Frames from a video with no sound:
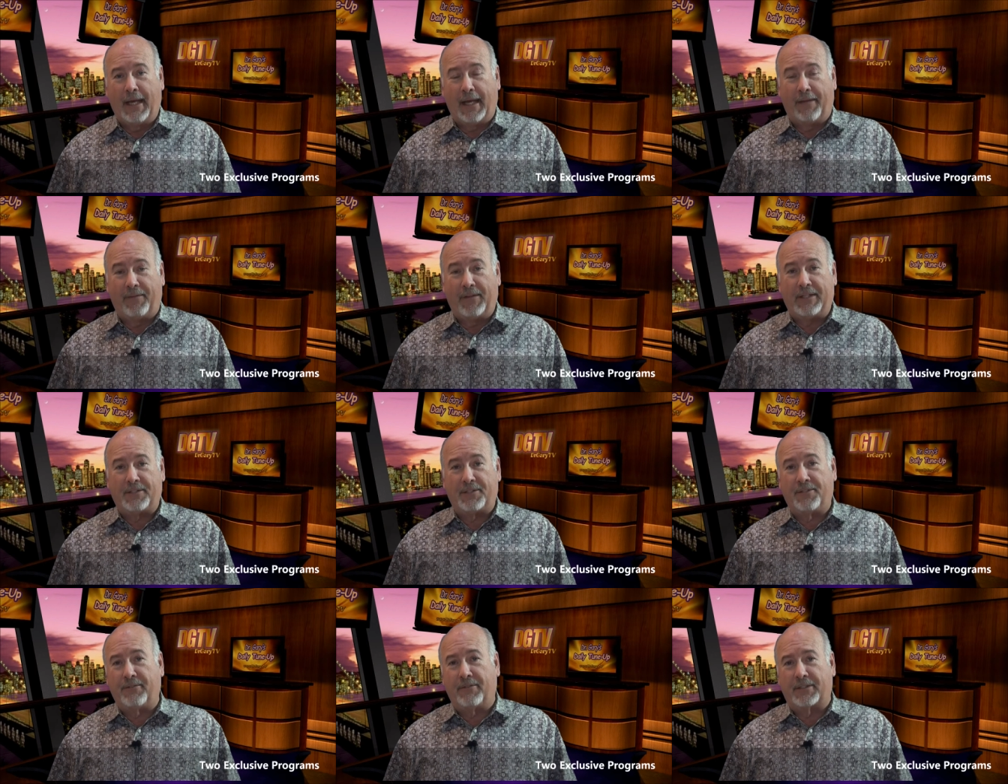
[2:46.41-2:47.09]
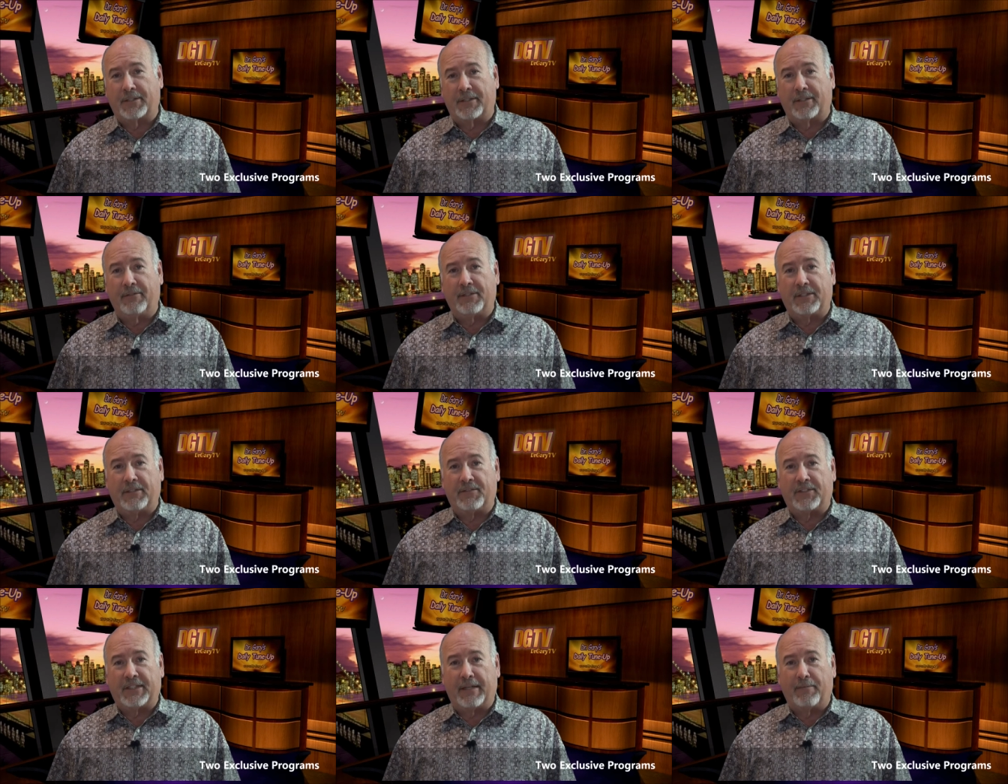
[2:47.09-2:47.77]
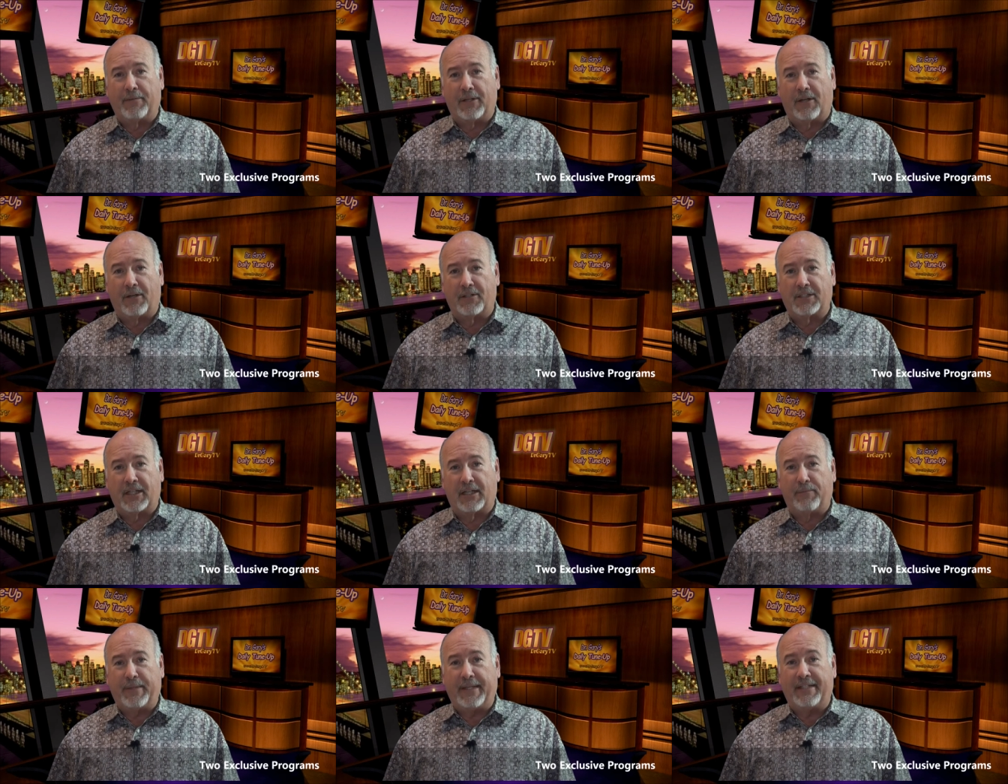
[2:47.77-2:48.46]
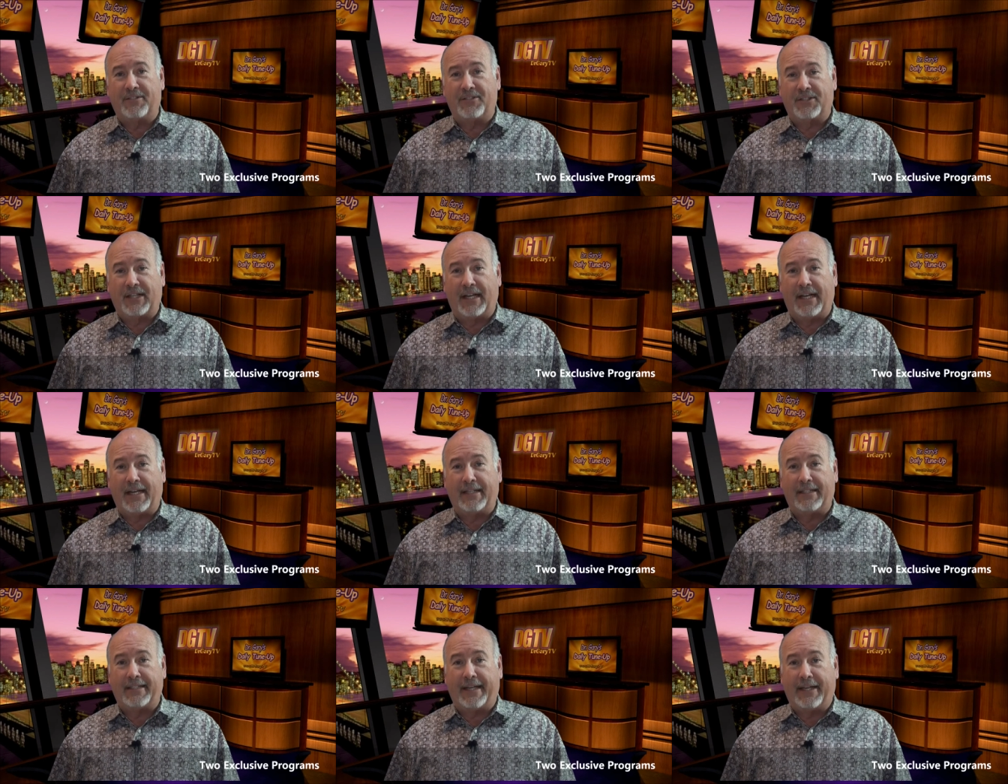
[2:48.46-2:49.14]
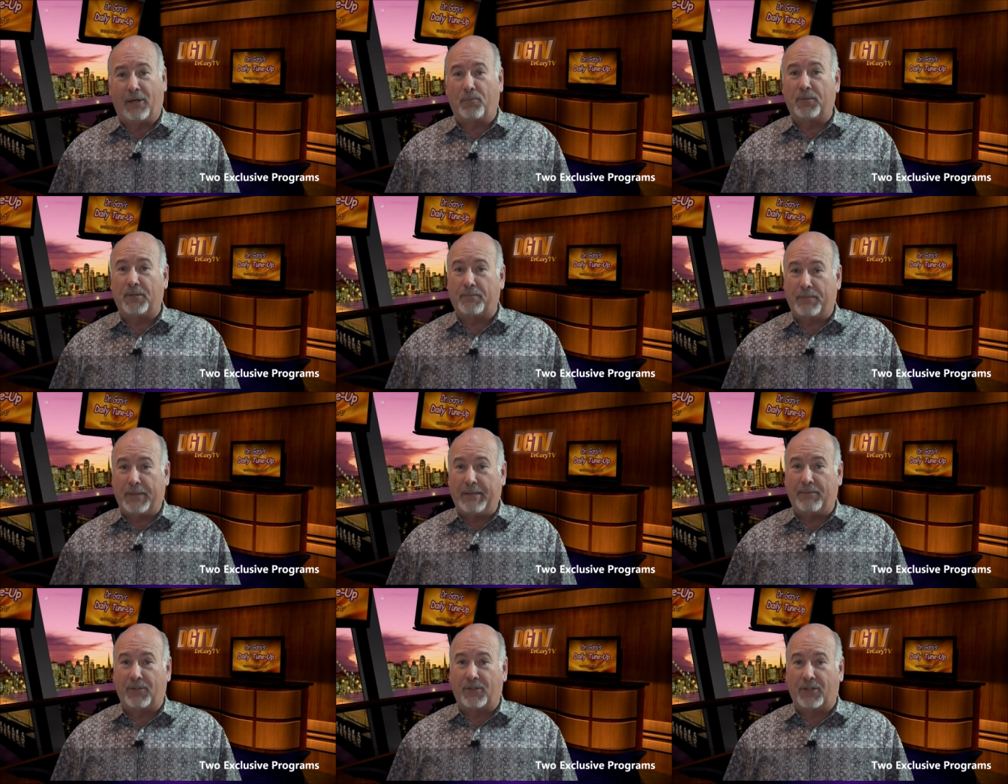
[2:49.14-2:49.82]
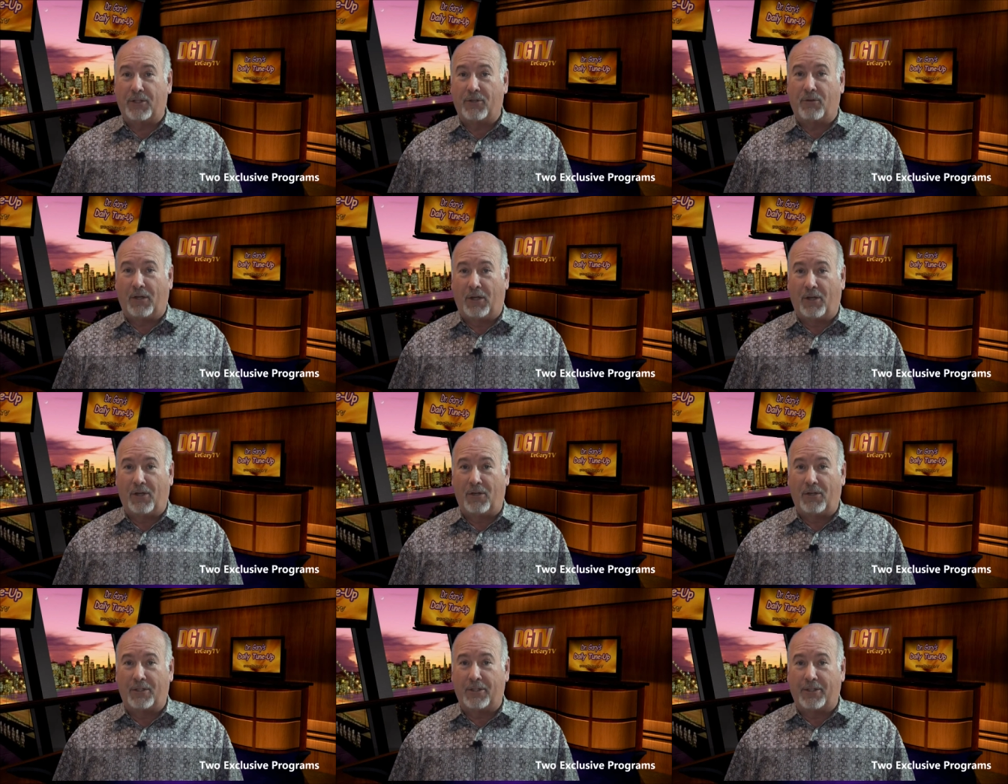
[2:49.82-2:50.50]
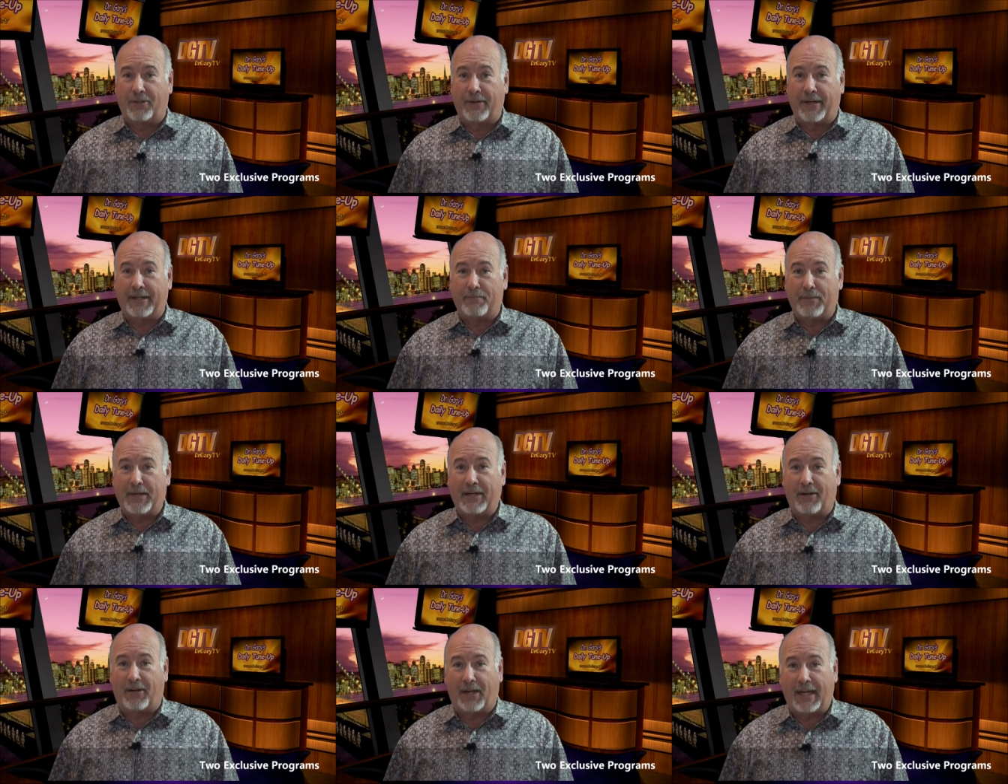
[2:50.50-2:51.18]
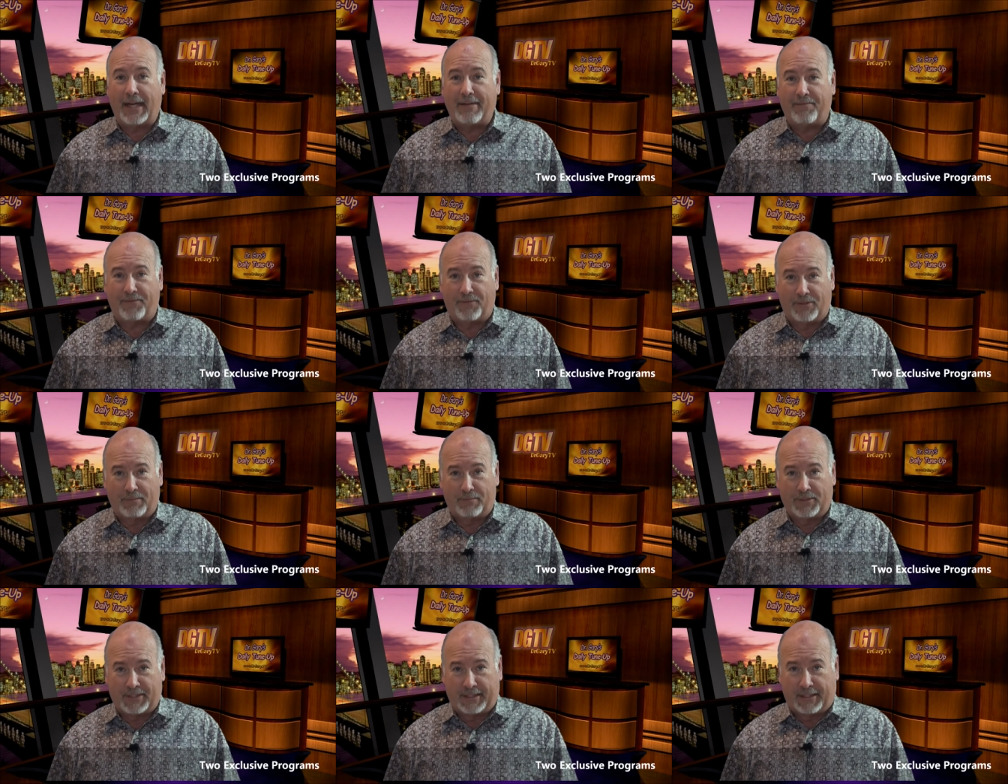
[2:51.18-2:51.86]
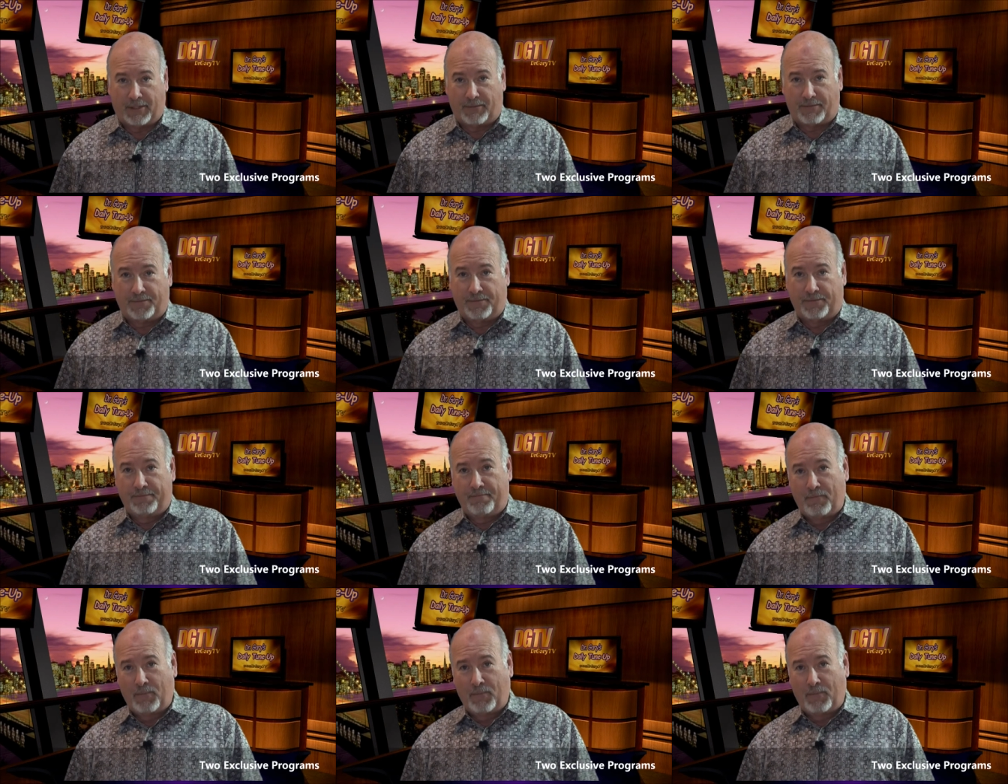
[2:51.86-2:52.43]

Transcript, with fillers: And these two exclusive seminars are going to be designed to help the people that go along to create a better life for themselves.